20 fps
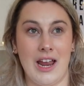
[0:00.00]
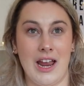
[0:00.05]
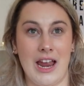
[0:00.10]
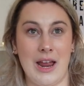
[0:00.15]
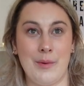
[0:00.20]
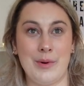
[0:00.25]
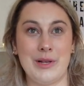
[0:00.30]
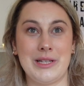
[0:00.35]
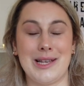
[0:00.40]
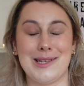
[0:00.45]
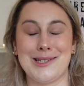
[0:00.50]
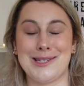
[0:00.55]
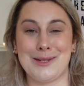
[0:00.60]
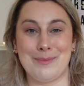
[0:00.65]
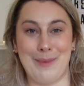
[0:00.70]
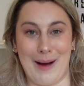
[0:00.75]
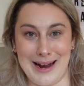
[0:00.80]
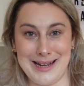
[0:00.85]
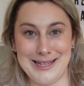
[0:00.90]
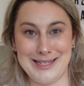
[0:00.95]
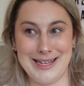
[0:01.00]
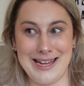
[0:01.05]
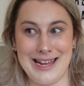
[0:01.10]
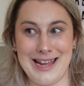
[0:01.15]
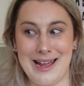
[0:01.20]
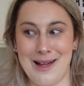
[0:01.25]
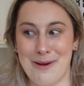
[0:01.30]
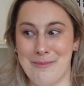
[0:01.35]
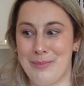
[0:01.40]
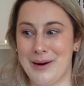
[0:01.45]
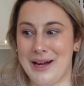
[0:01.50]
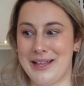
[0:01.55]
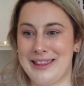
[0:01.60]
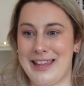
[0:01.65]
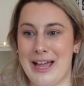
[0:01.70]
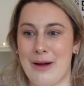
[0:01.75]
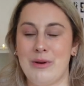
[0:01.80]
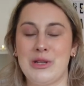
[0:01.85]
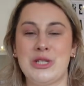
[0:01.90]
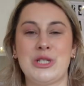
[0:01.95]
It was spicy, but
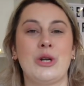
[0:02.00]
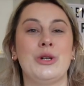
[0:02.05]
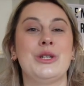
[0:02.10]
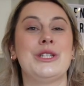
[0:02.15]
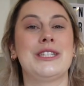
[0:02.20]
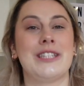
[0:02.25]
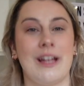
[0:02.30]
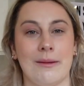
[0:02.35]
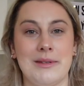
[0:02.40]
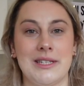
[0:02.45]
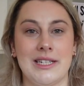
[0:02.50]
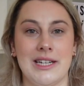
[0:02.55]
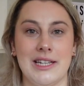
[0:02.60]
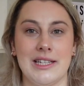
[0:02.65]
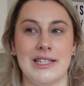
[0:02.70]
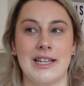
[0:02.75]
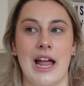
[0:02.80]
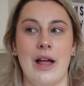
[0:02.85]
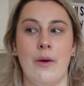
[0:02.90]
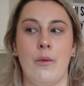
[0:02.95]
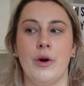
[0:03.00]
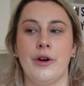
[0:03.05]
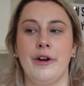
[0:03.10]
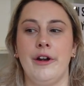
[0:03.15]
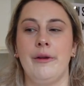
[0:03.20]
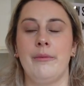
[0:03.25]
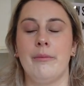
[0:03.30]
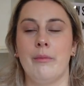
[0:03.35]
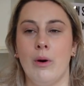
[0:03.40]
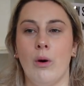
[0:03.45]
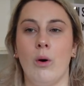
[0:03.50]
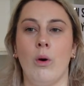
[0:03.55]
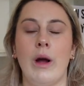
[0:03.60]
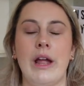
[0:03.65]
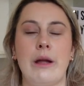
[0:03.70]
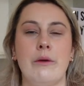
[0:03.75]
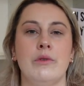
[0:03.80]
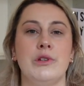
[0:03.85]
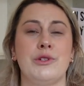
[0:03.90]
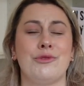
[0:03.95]
there was no substance. I wanted more.
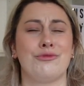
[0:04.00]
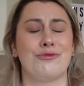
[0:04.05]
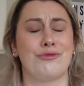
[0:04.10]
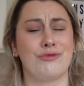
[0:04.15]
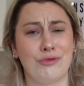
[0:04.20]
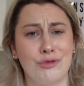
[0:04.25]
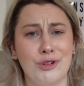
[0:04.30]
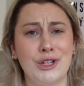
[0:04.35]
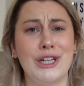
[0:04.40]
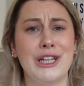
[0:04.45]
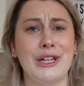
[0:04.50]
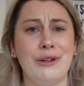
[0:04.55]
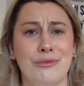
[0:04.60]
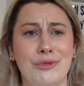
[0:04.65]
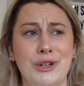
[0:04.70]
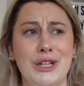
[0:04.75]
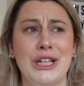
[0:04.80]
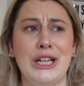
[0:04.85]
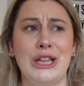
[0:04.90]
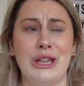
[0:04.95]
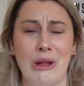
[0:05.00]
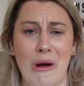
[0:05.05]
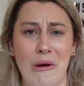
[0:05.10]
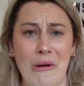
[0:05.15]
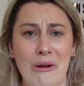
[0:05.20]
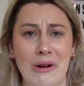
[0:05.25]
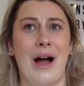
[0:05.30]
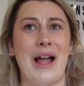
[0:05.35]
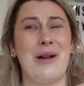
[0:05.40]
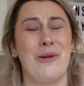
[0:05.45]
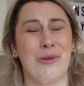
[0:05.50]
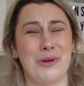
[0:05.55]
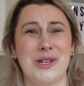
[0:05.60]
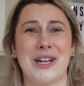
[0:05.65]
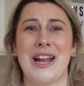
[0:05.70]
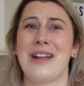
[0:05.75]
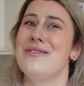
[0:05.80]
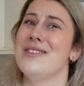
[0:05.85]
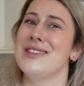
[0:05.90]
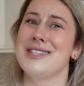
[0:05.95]
It was really, really long. I also
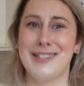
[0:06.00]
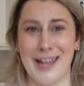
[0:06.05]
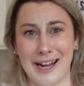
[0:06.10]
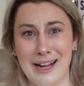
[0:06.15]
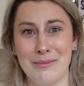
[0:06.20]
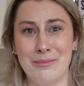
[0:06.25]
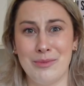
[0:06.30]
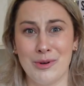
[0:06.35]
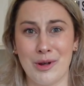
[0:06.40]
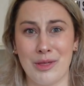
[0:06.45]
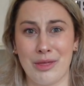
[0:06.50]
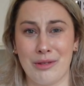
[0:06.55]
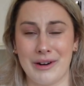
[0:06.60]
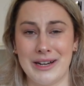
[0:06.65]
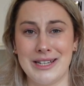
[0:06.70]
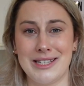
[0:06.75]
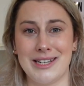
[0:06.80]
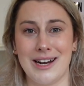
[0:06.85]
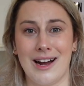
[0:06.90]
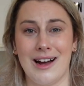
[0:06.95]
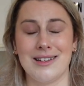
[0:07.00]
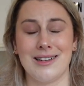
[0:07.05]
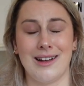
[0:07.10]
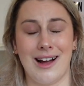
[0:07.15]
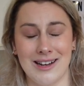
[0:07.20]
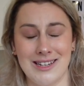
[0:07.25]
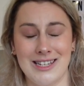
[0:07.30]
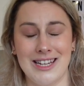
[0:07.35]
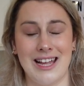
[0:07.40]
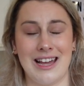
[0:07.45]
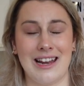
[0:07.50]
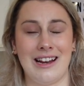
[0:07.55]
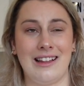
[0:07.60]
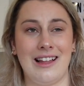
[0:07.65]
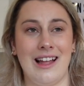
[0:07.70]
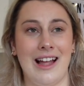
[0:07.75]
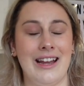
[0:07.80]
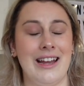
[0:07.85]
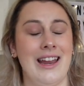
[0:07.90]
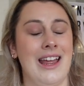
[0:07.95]
gave the second book three stars, Hunting
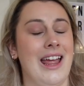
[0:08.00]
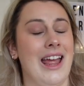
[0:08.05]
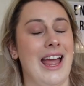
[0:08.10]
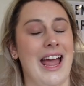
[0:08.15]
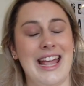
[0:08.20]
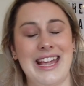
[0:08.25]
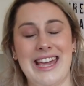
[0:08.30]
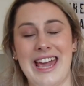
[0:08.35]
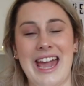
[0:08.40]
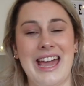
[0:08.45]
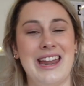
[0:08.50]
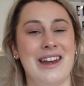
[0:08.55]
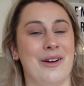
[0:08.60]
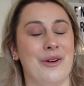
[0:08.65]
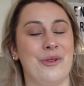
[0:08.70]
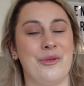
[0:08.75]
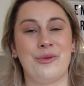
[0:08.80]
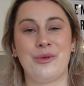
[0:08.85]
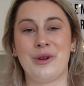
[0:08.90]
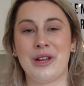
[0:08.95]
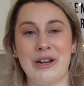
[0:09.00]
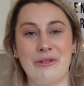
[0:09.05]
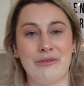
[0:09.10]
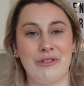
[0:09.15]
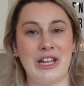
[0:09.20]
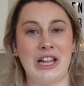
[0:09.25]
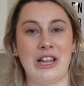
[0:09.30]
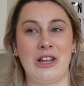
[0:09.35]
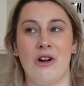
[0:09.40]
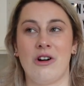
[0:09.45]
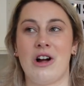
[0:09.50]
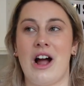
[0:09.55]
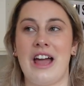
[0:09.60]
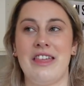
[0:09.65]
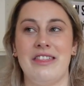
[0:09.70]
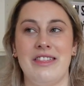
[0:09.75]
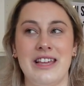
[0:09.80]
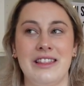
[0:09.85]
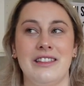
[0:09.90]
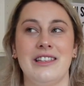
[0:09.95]
Adeline. Again, really, really long. I
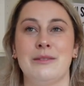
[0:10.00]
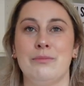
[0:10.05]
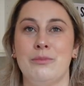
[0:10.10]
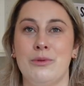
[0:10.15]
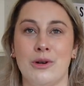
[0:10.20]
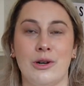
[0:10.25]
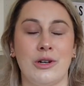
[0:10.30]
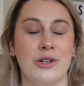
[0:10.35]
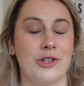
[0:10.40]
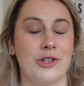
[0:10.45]
think this book